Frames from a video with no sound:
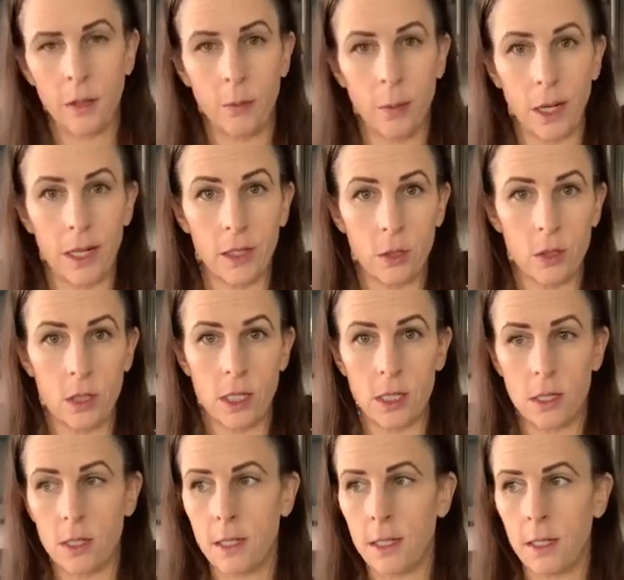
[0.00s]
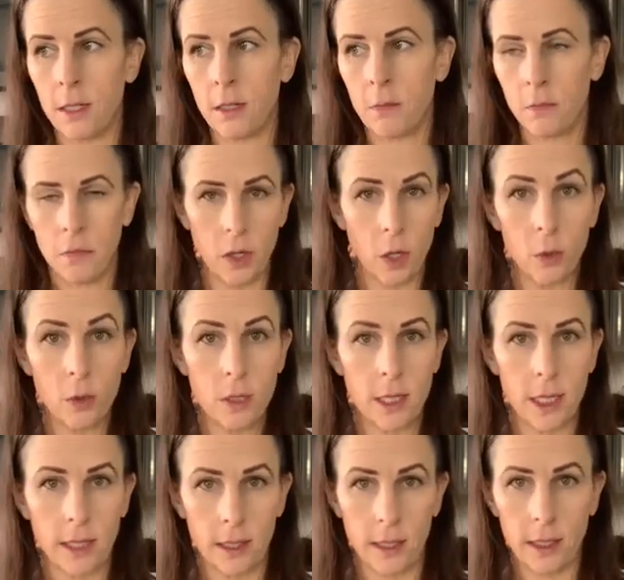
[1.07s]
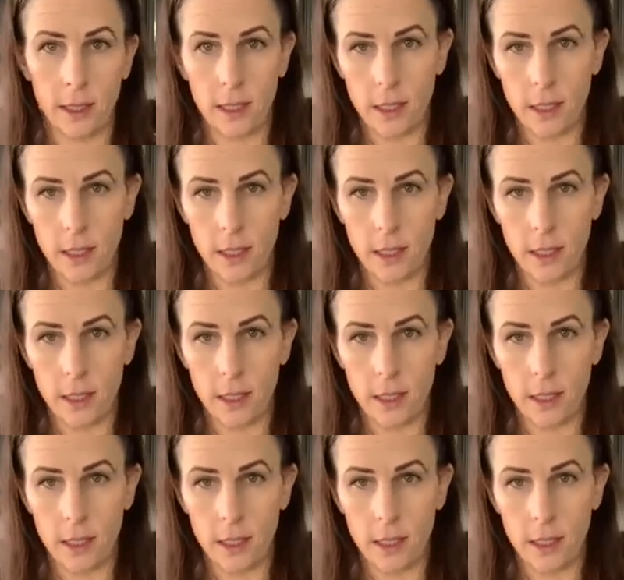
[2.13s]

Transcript: But I use yeast almost daily,